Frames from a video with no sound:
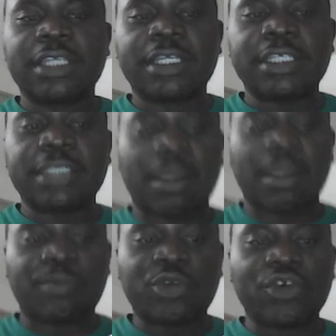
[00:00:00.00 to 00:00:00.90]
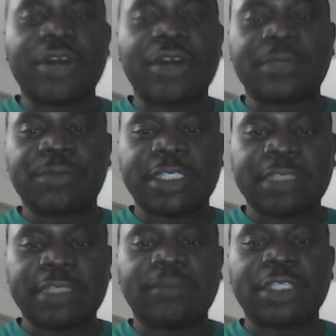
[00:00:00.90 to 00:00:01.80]
that these are
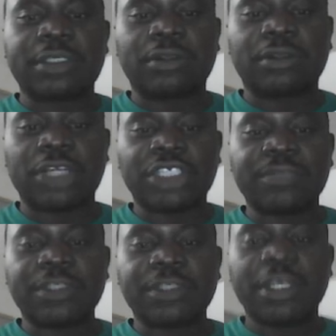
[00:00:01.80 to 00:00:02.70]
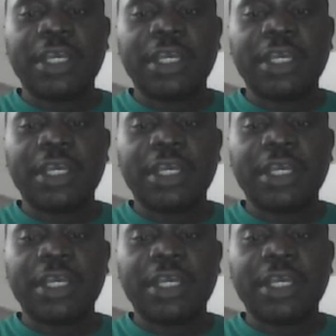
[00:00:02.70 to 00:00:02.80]
program-specific scholarships.